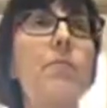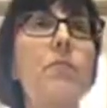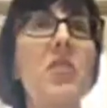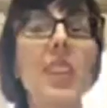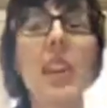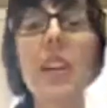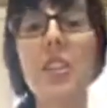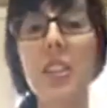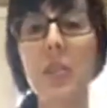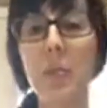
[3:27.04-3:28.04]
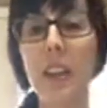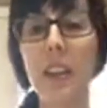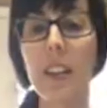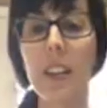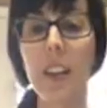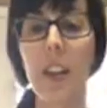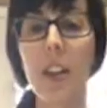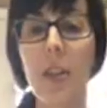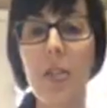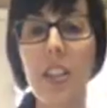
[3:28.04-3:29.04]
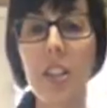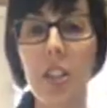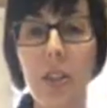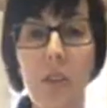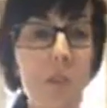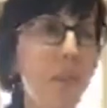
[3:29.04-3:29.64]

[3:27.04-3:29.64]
Technology can be a huge issue